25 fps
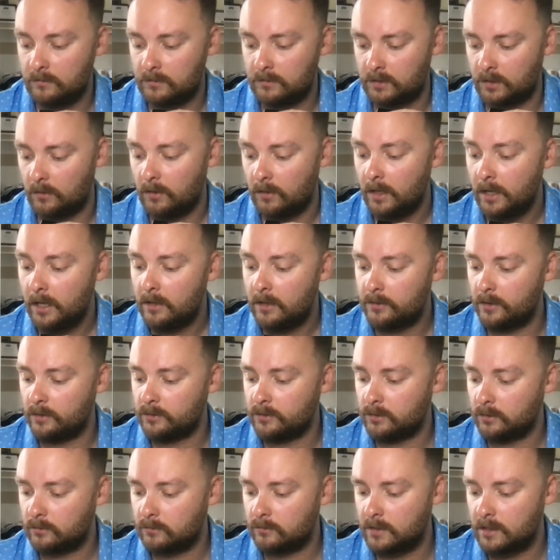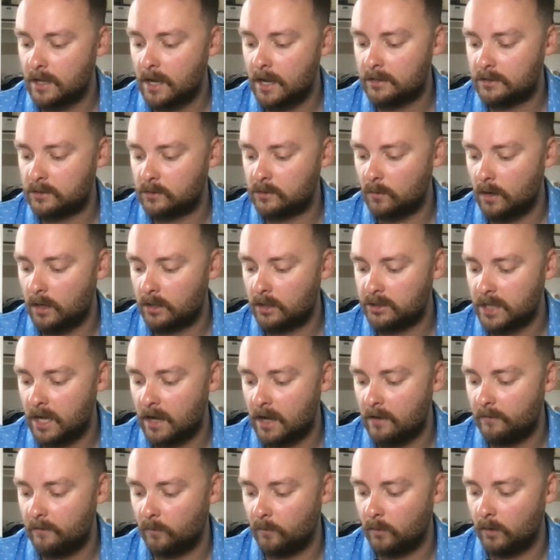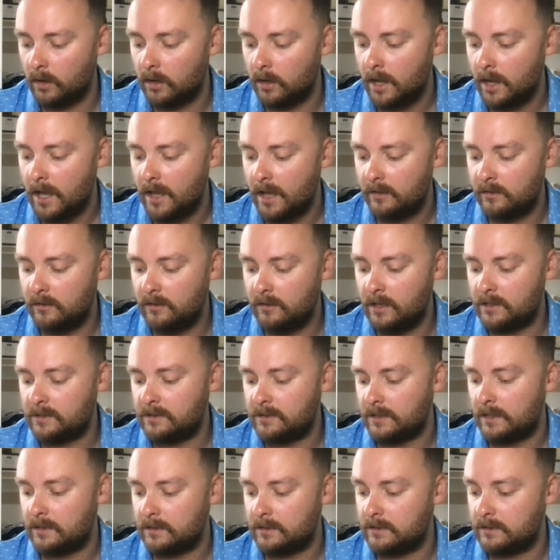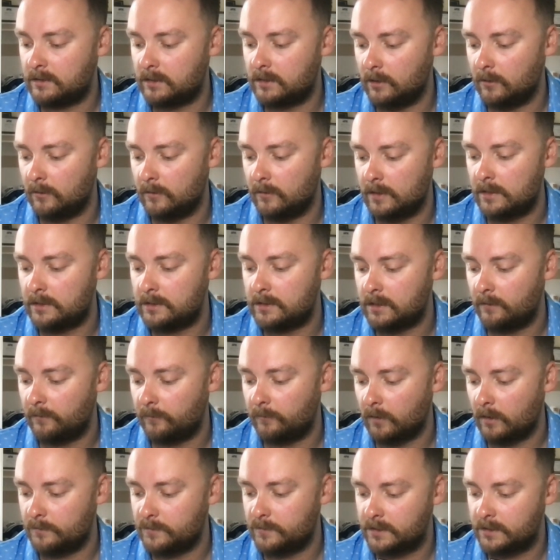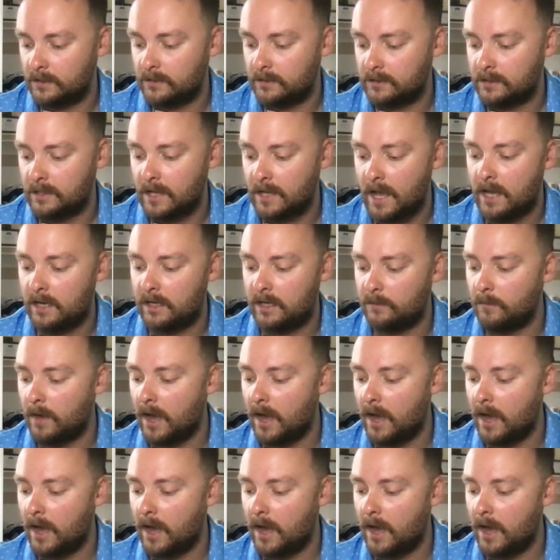So those are 3 guys to watch out for this series from Cincinnati.